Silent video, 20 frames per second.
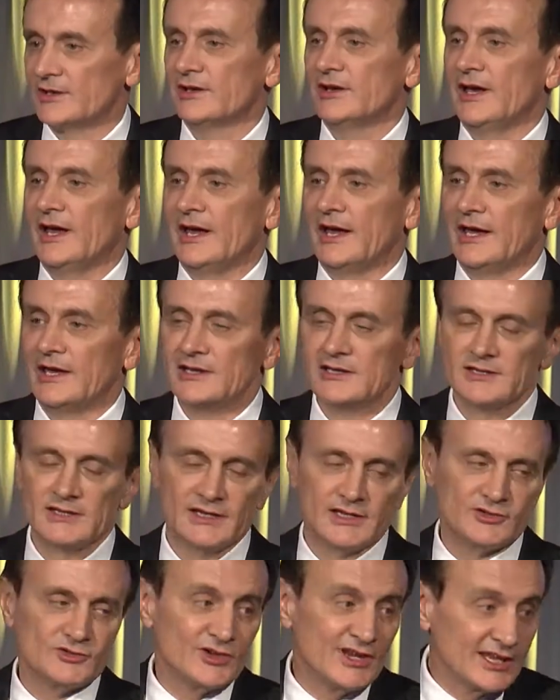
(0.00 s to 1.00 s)
and
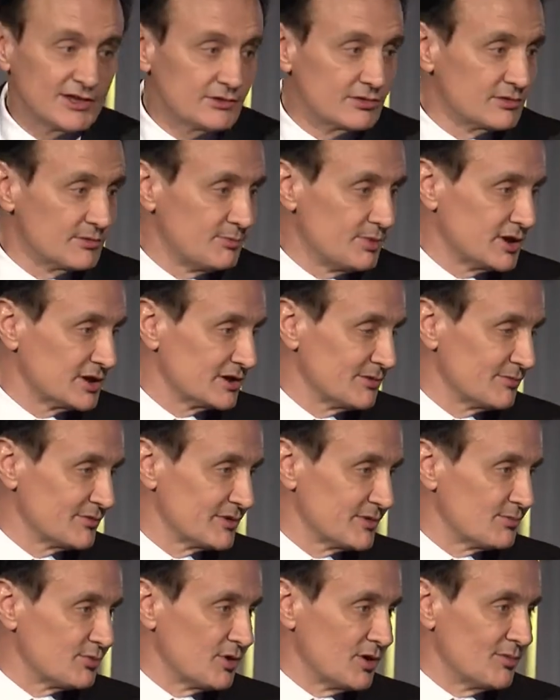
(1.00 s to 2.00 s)
to get to the bottom of
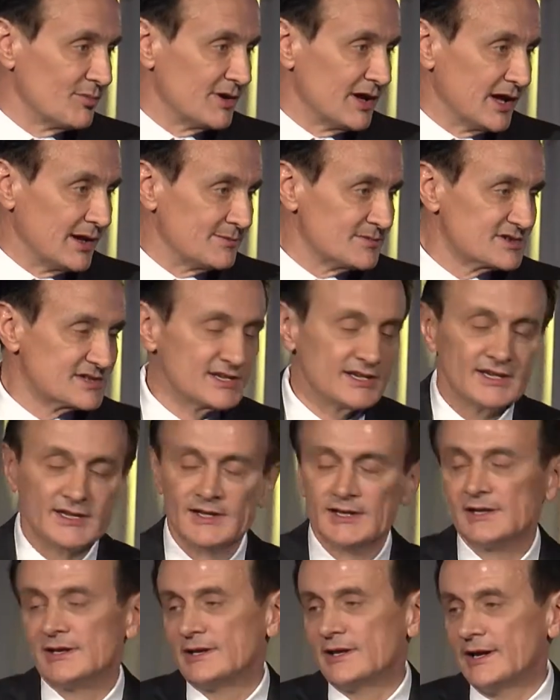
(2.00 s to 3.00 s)
the problems,
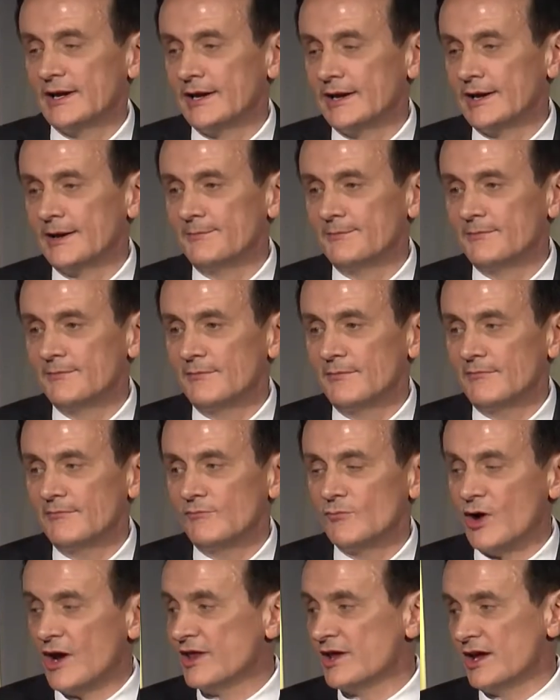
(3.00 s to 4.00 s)

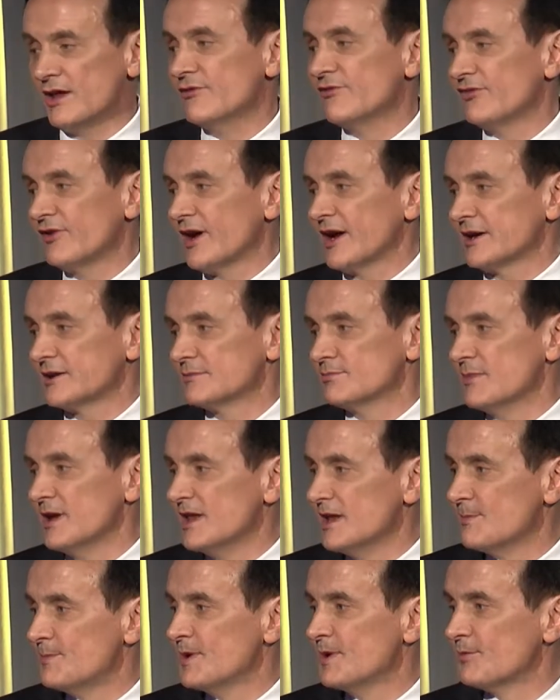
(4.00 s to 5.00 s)
when in fact
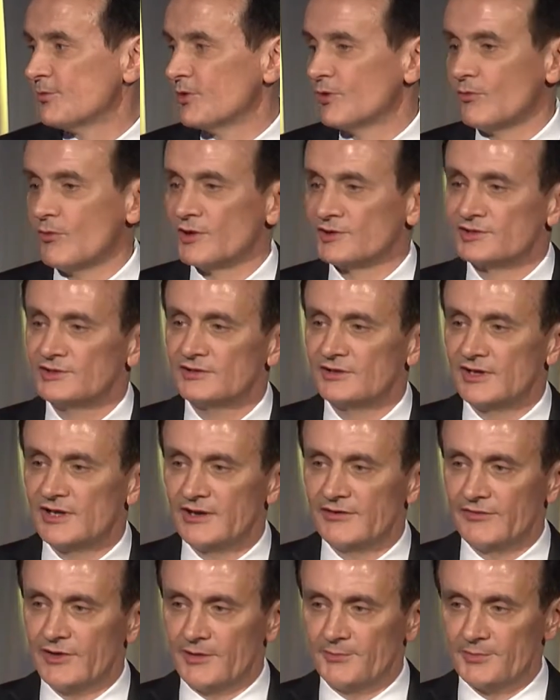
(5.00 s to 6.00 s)
many people wanted to
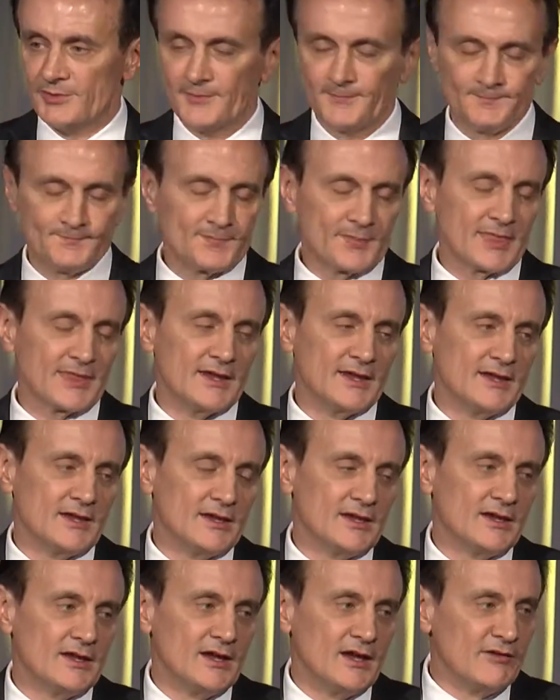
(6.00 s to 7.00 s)
give up.
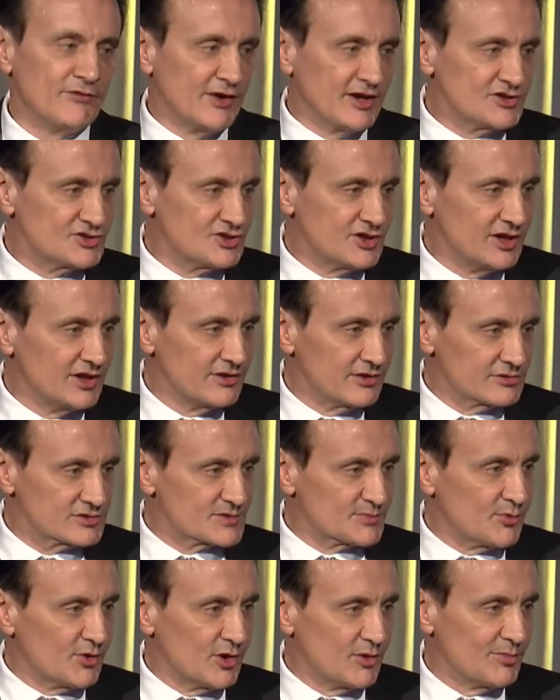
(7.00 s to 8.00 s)
Eventually those
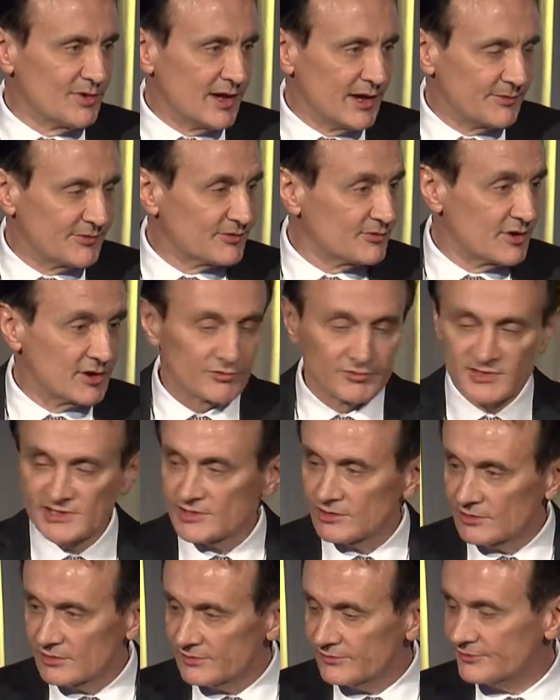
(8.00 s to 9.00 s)
problems were
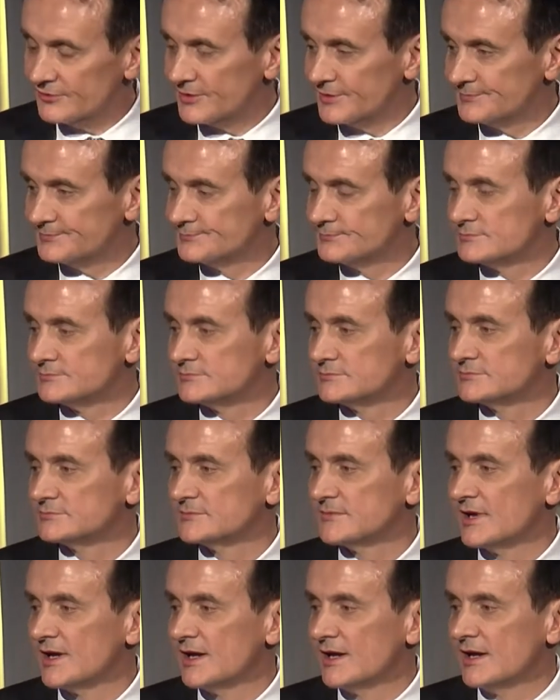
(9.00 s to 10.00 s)
resolved,
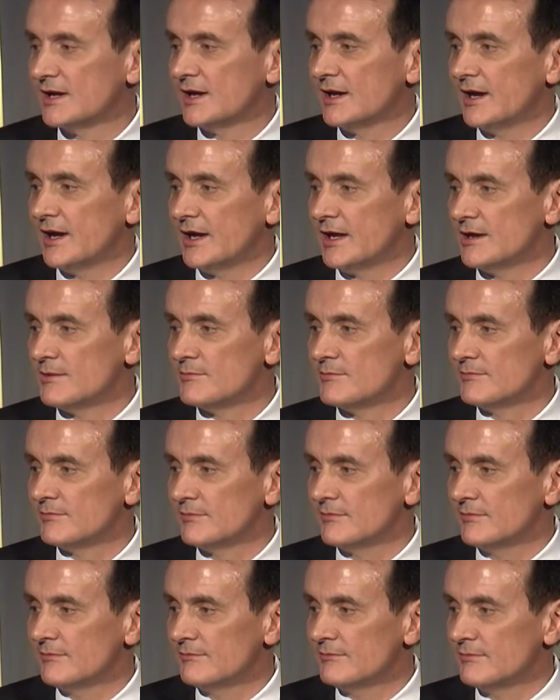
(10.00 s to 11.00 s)
and
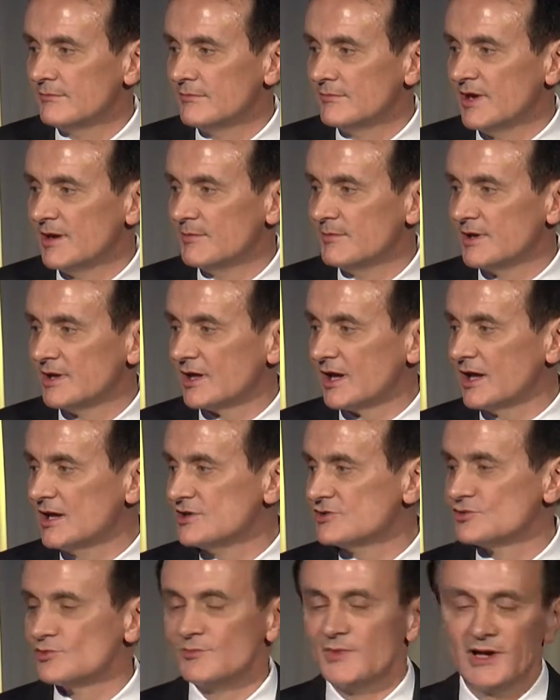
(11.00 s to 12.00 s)

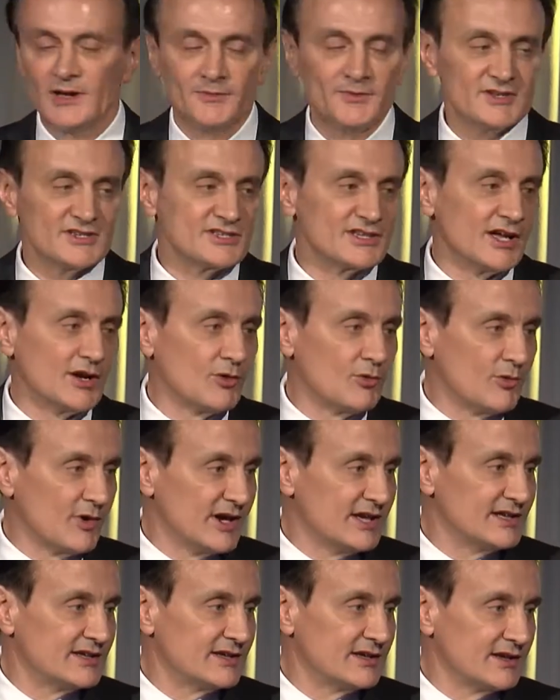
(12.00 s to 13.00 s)
benralizumab is now
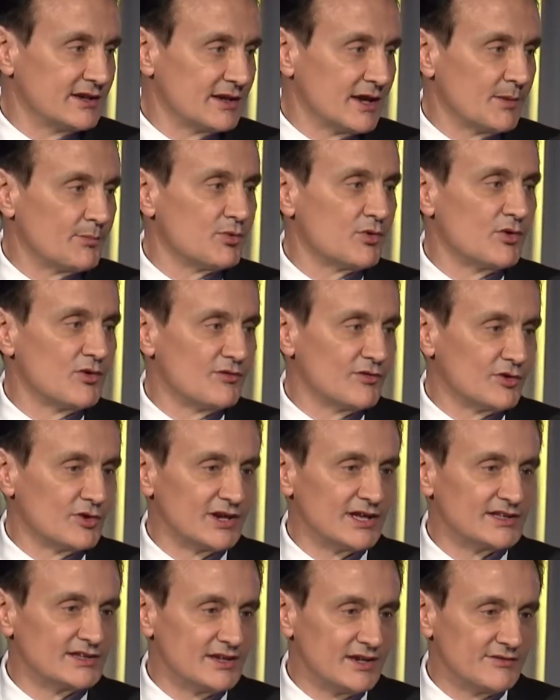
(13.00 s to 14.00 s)
awaiting approval
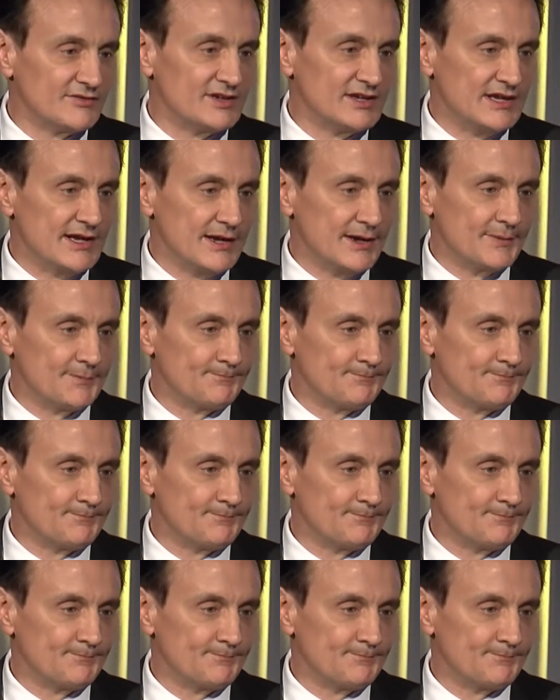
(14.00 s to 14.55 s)
at the FDA.